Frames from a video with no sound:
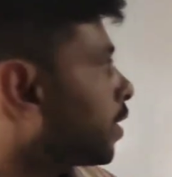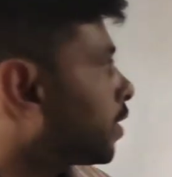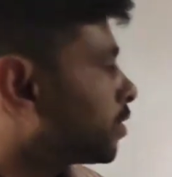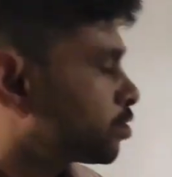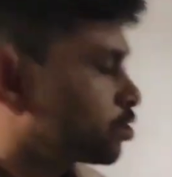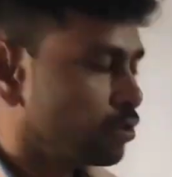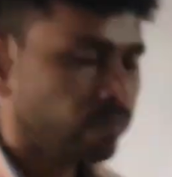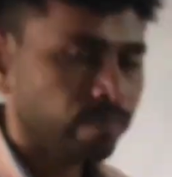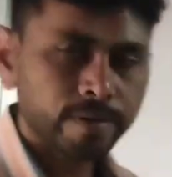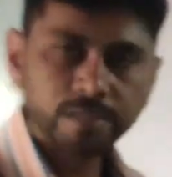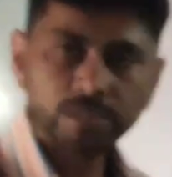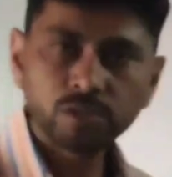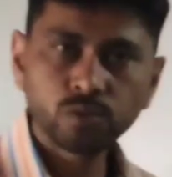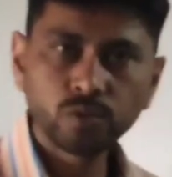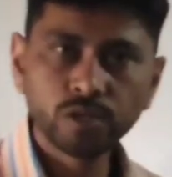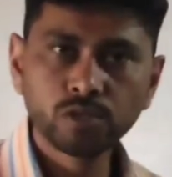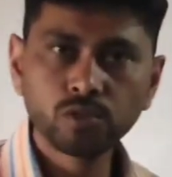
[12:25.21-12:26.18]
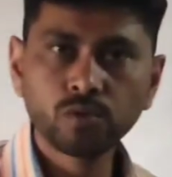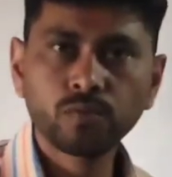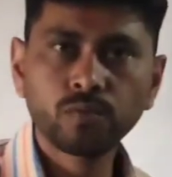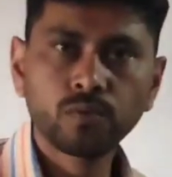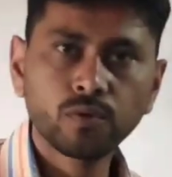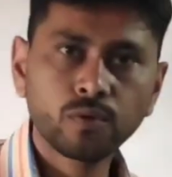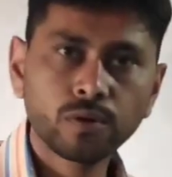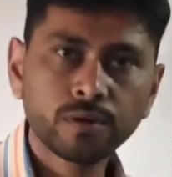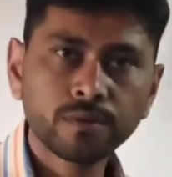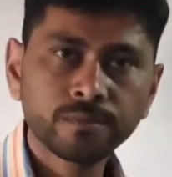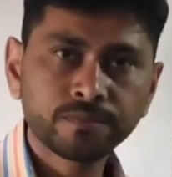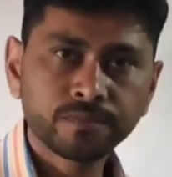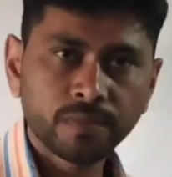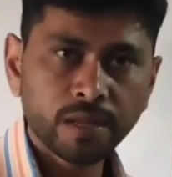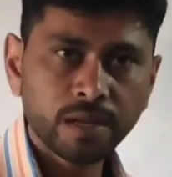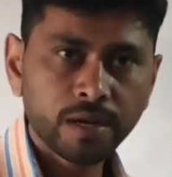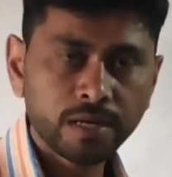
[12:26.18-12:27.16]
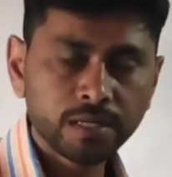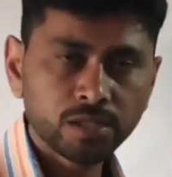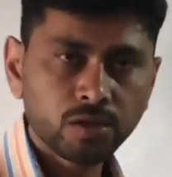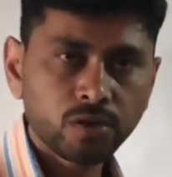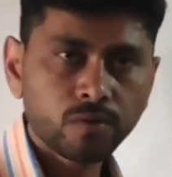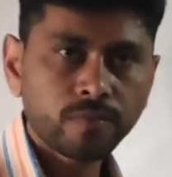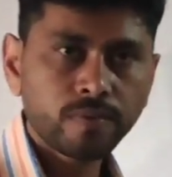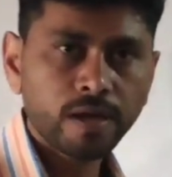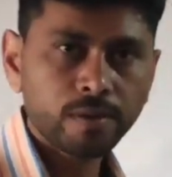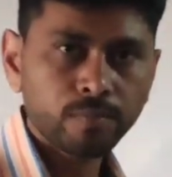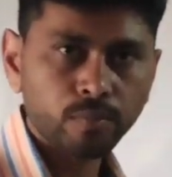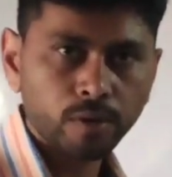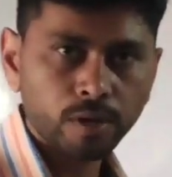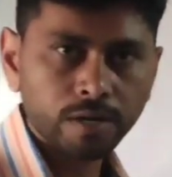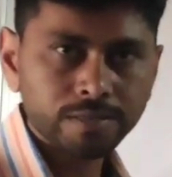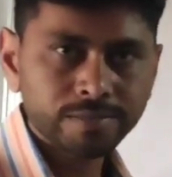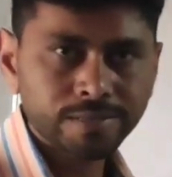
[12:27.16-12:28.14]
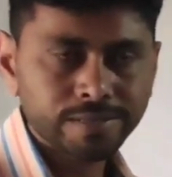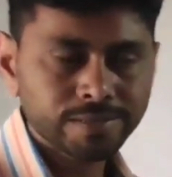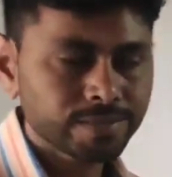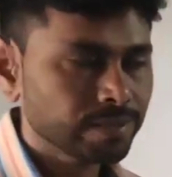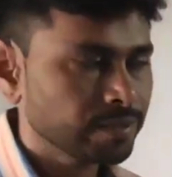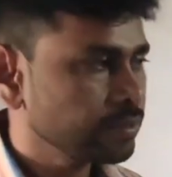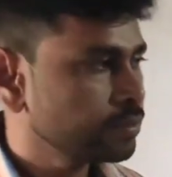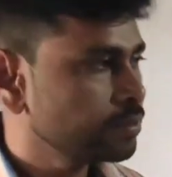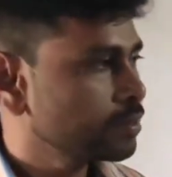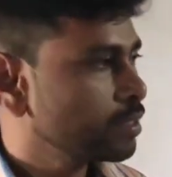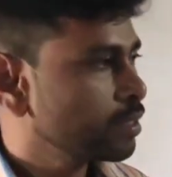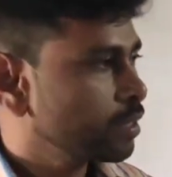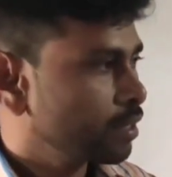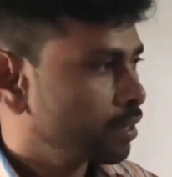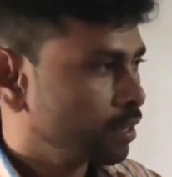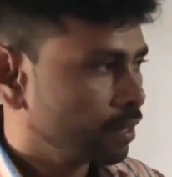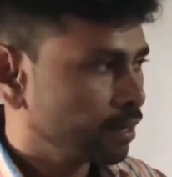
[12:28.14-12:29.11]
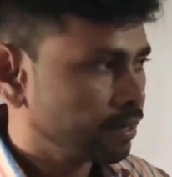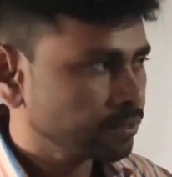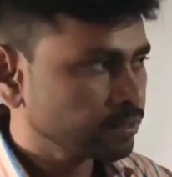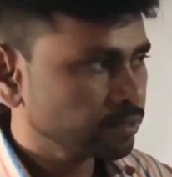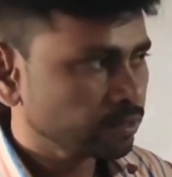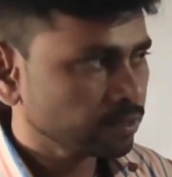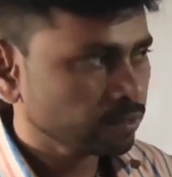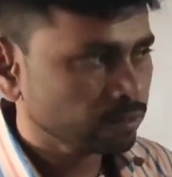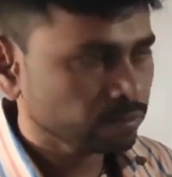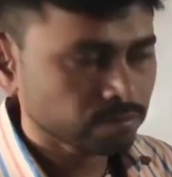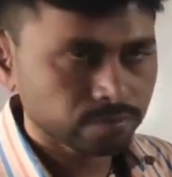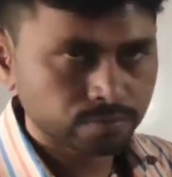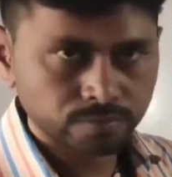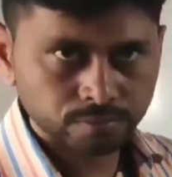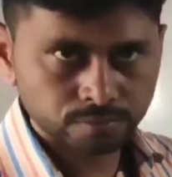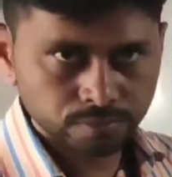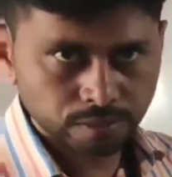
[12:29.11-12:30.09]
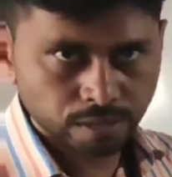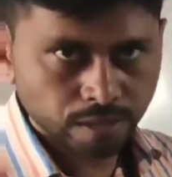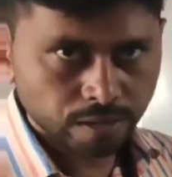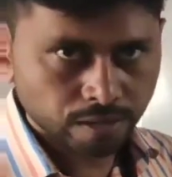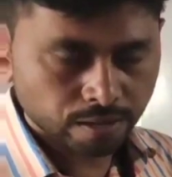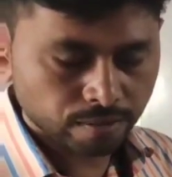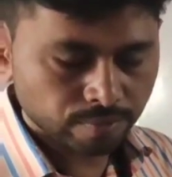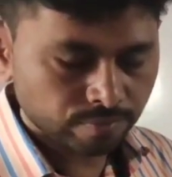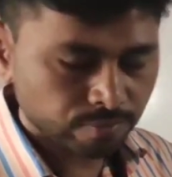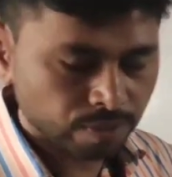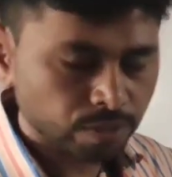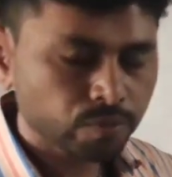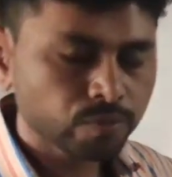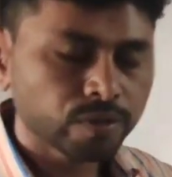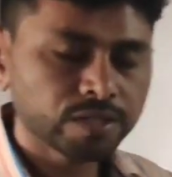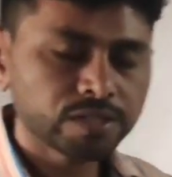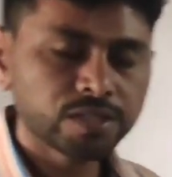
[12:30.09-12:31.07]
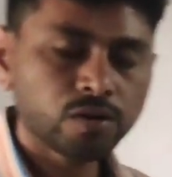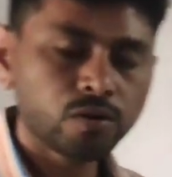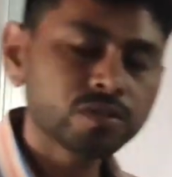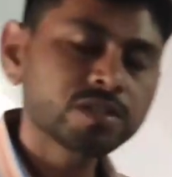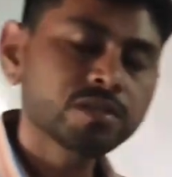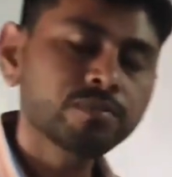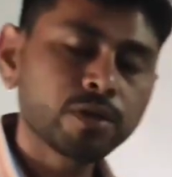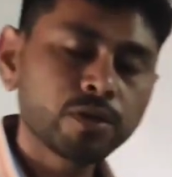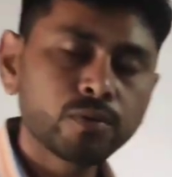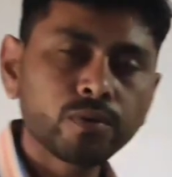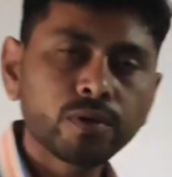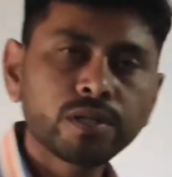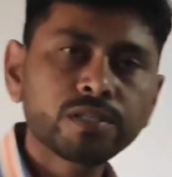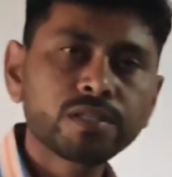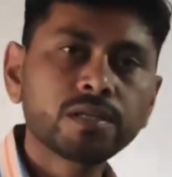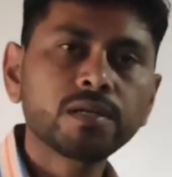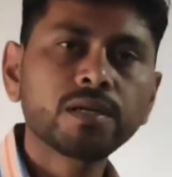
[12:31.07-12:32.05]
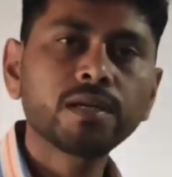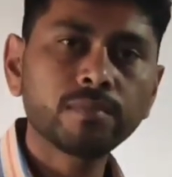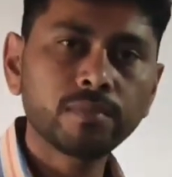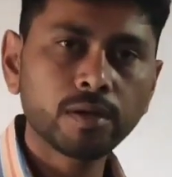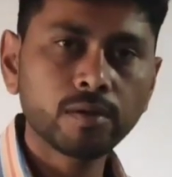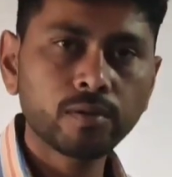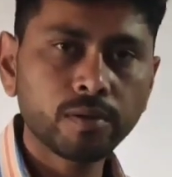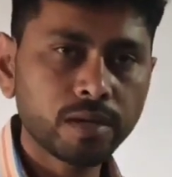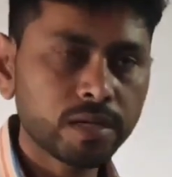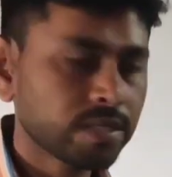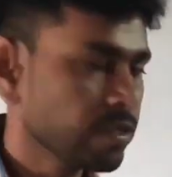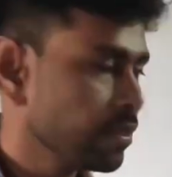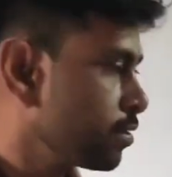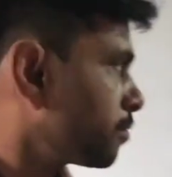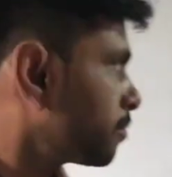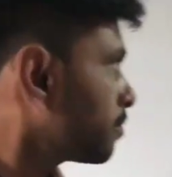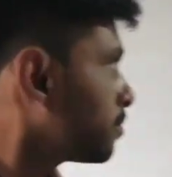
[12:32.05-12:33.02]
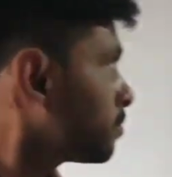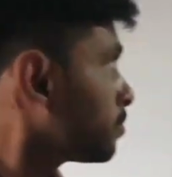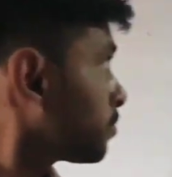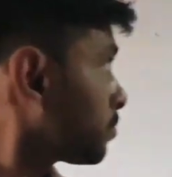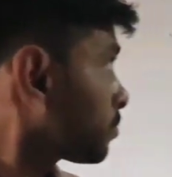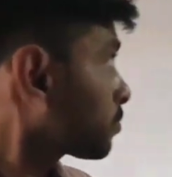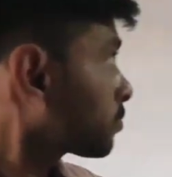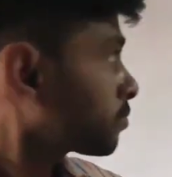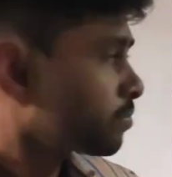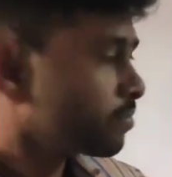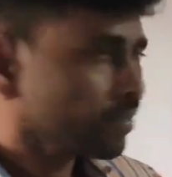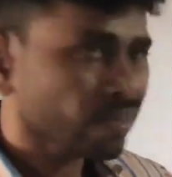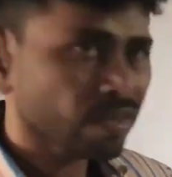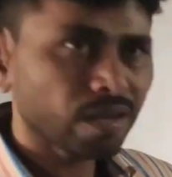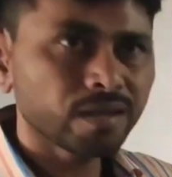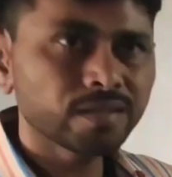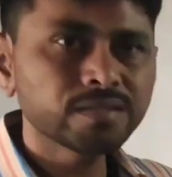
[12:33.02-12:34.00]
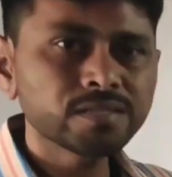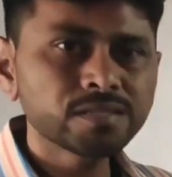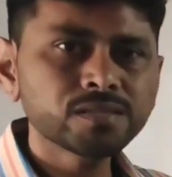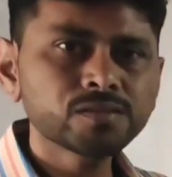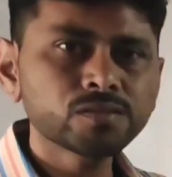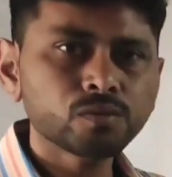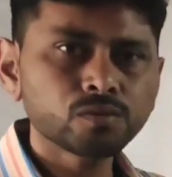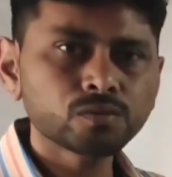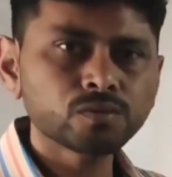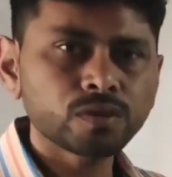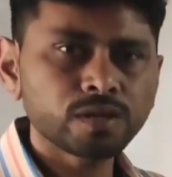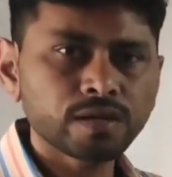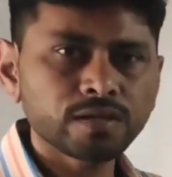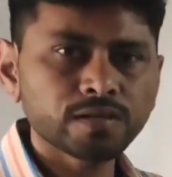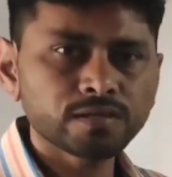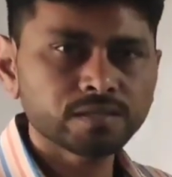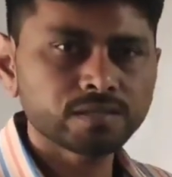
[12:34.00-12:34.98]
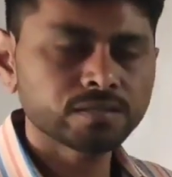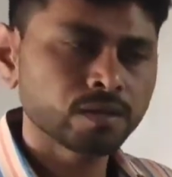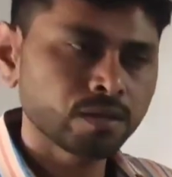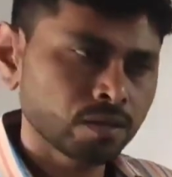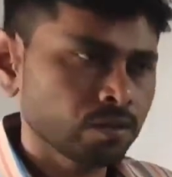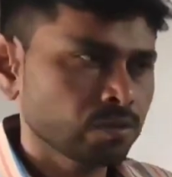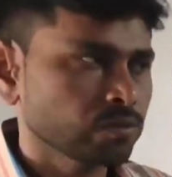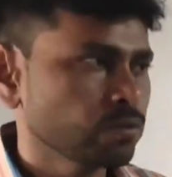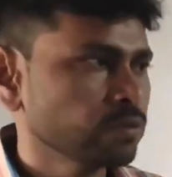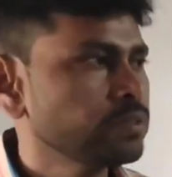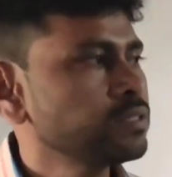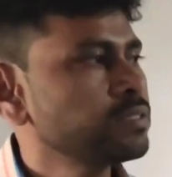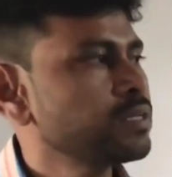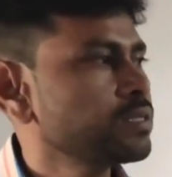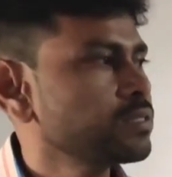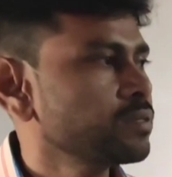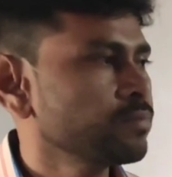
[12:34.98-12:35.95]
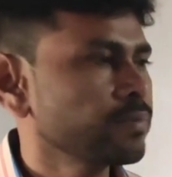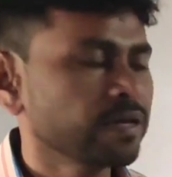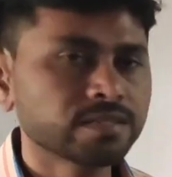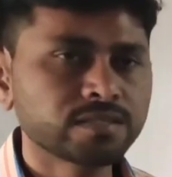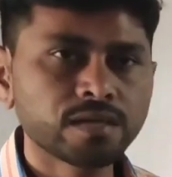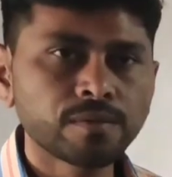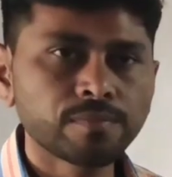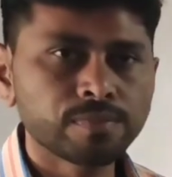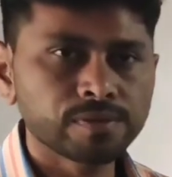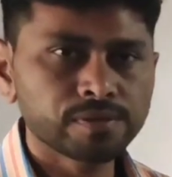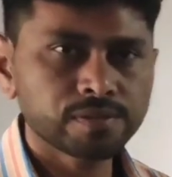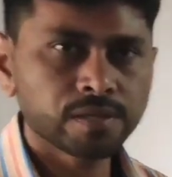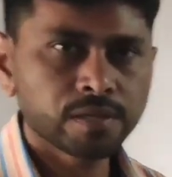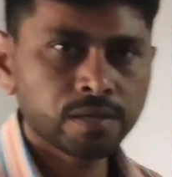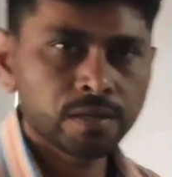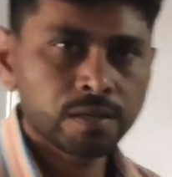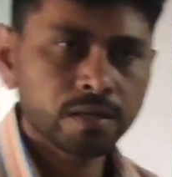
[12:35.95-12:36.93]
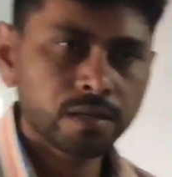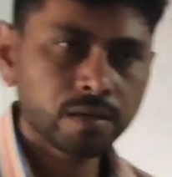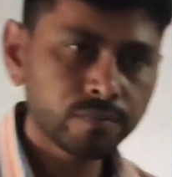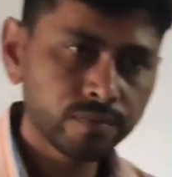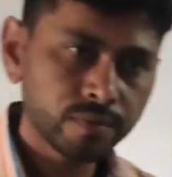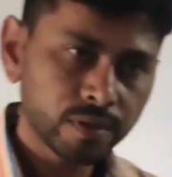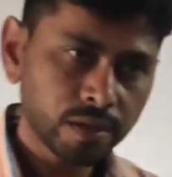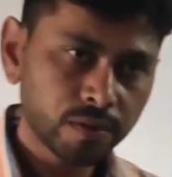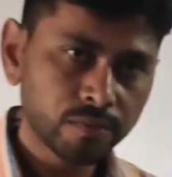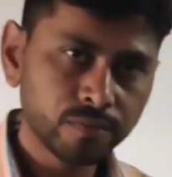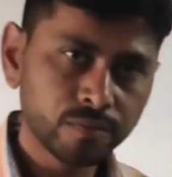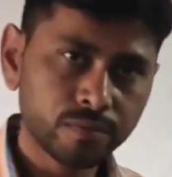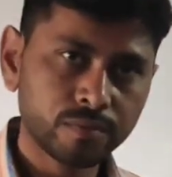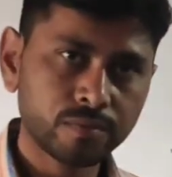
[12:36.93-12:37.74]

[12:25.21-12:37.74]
addition of H2SO4, addition of hyperless acids, addition Oxymercuration Demarcuation, and this is ozone analysis. So these are some examples. Now we have